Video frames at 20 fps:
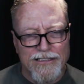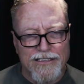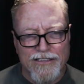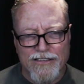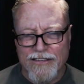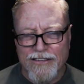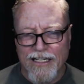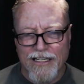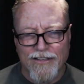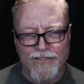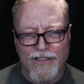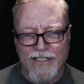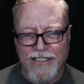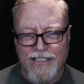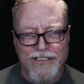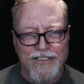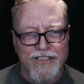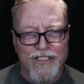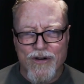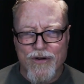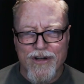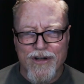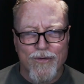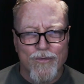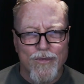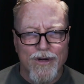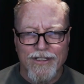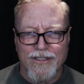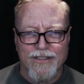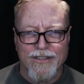not really knowing
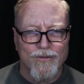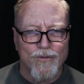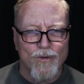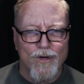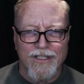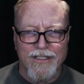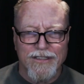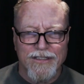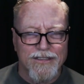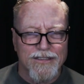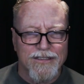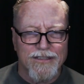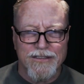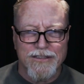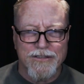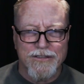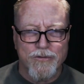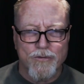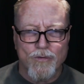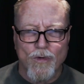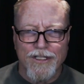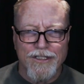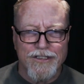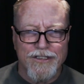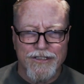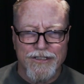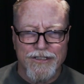what